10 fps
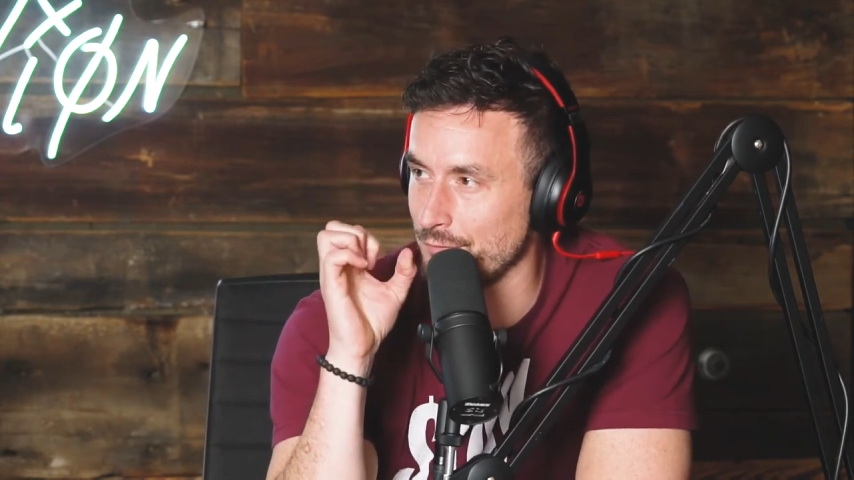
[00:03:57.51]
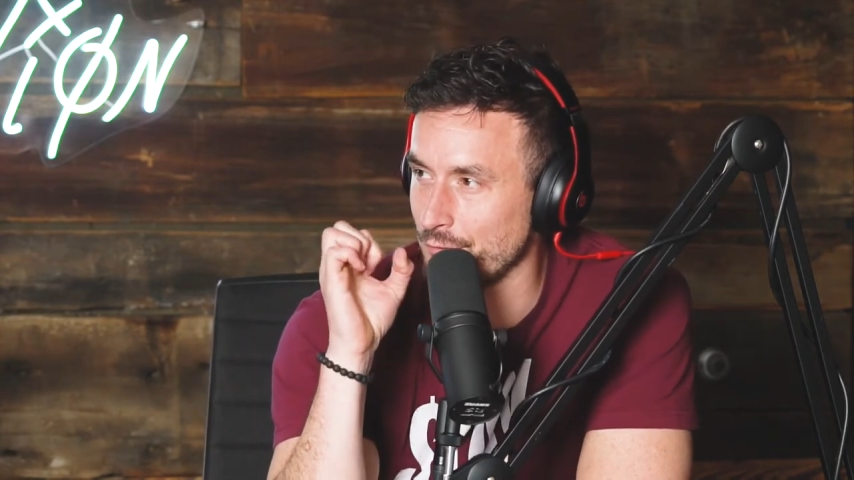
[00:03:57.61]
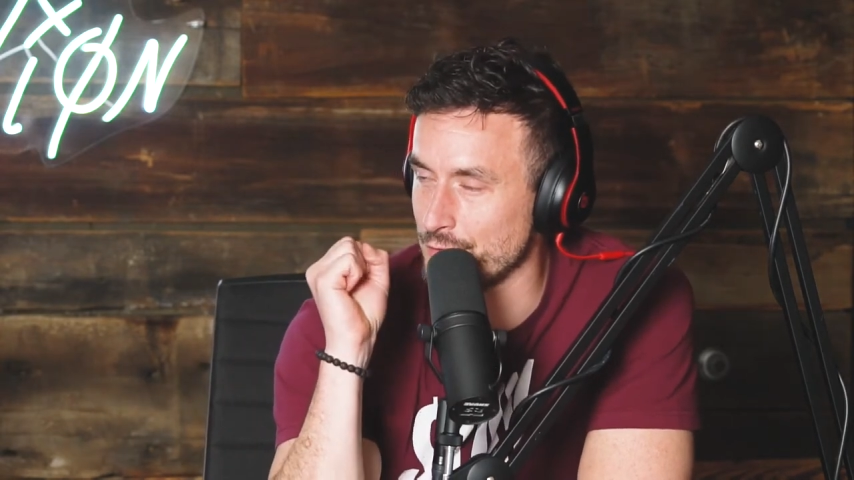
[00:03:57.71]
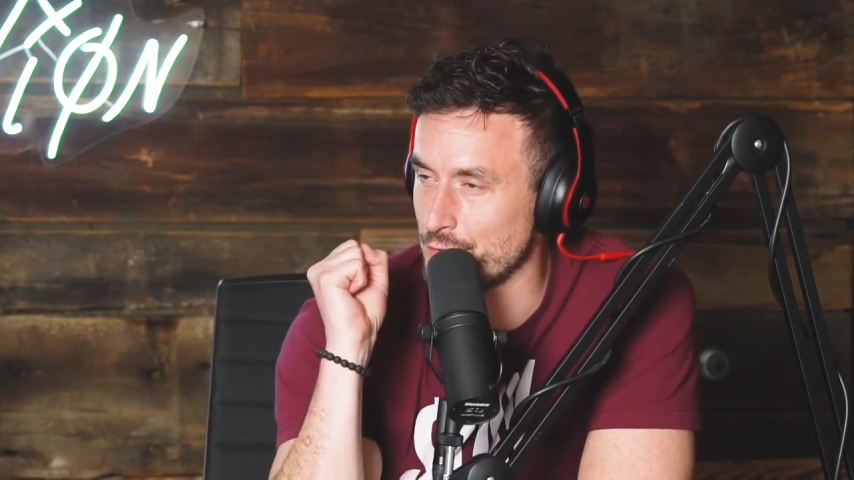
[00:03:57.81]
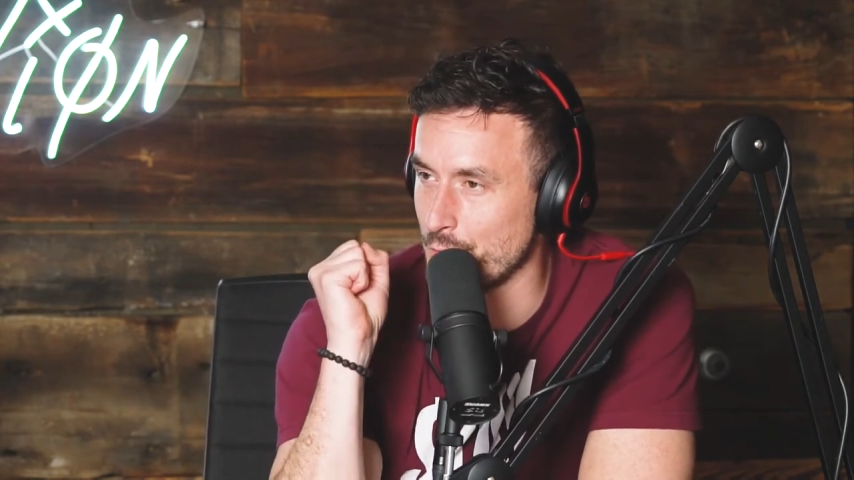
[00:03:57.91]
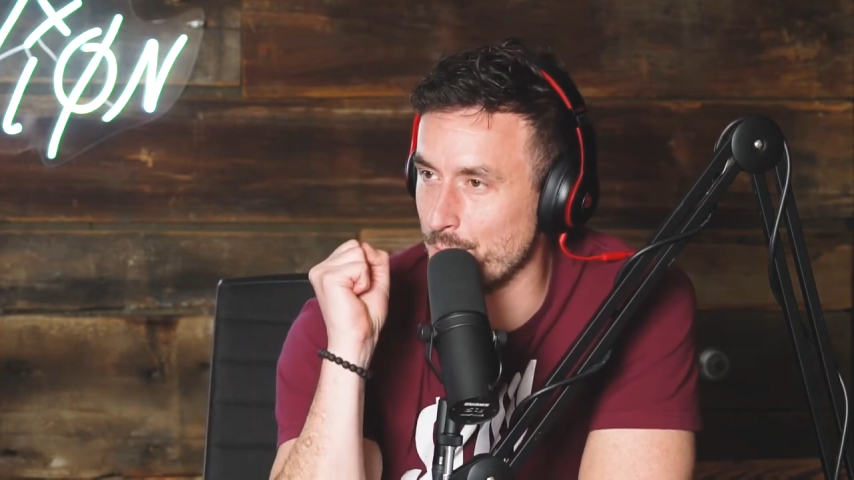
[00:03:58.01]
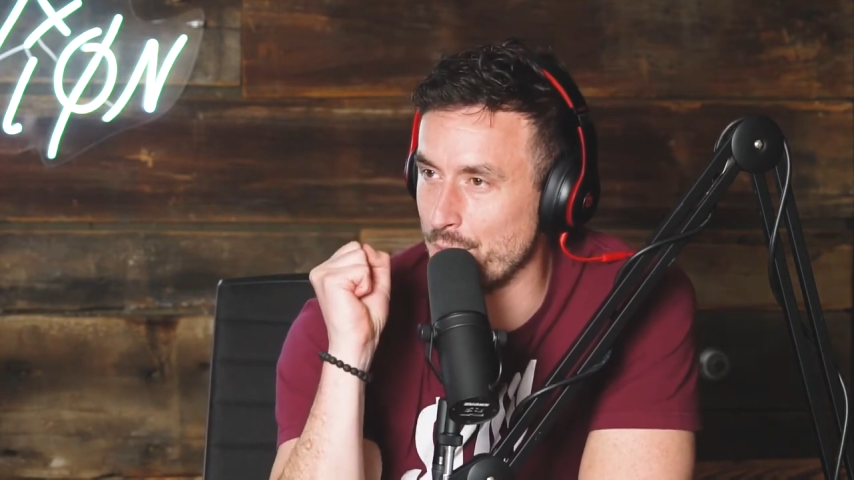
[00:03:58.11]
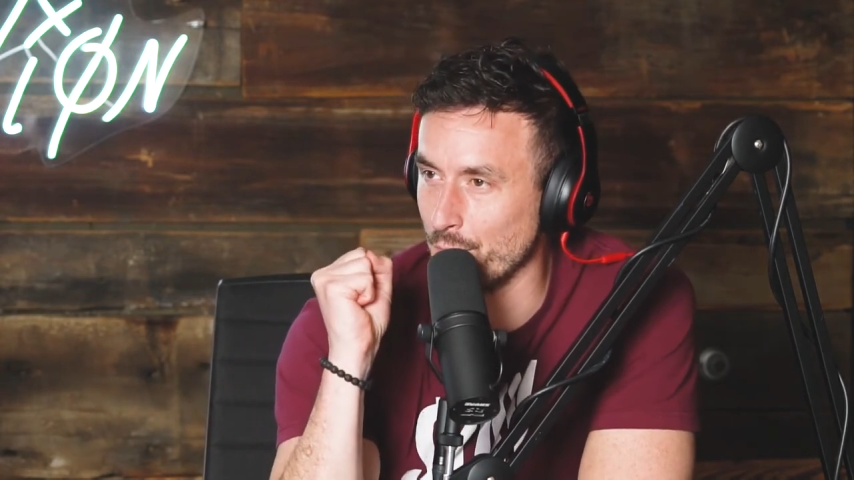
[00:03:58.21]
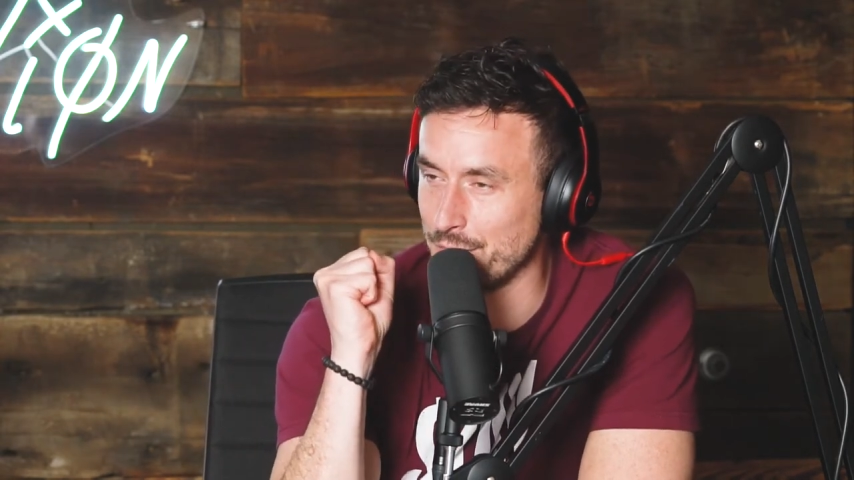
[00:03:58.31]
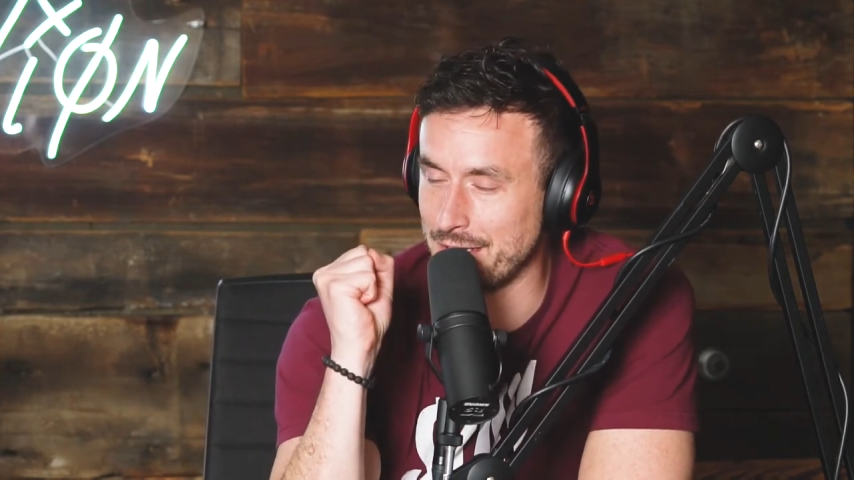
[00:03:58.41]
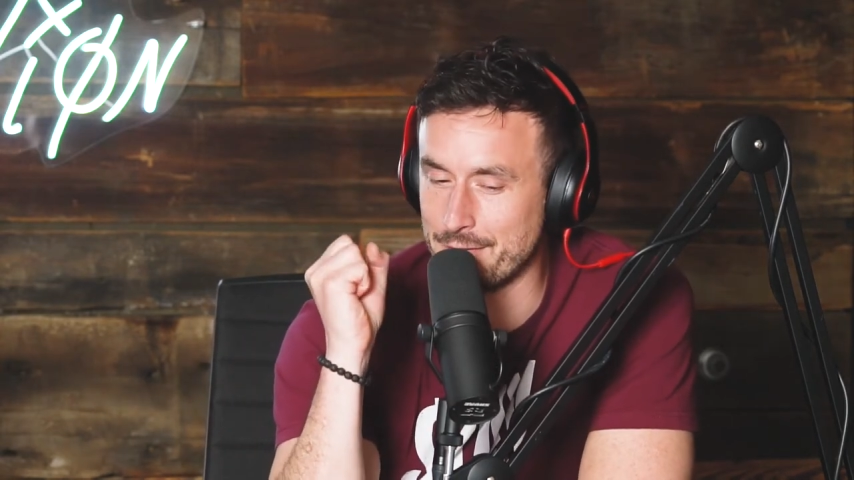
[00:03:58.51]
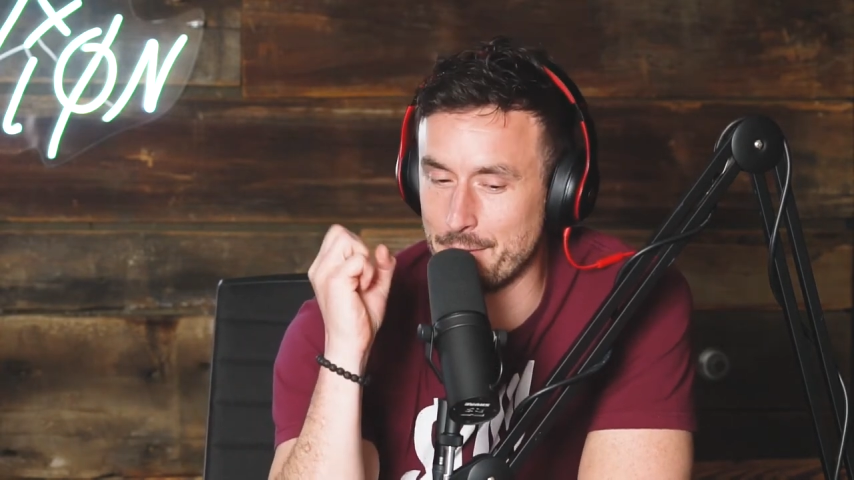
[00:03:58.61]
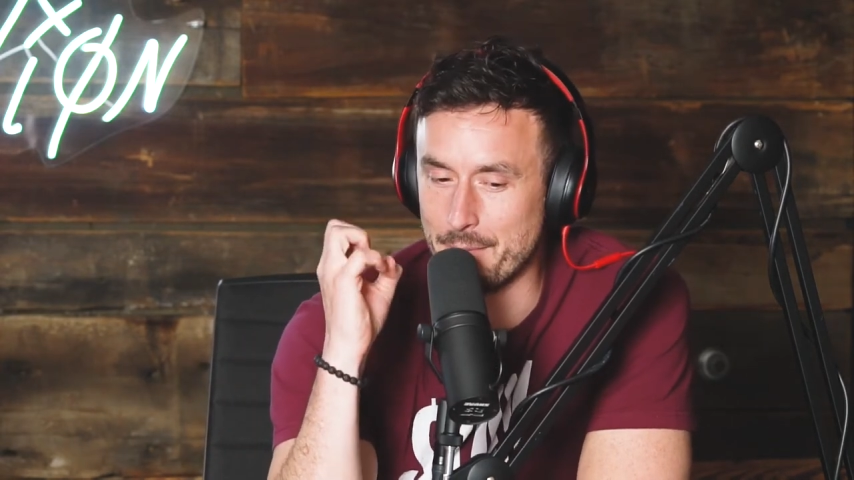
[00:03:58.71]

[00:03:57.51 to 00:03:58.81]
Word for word: of like you're building the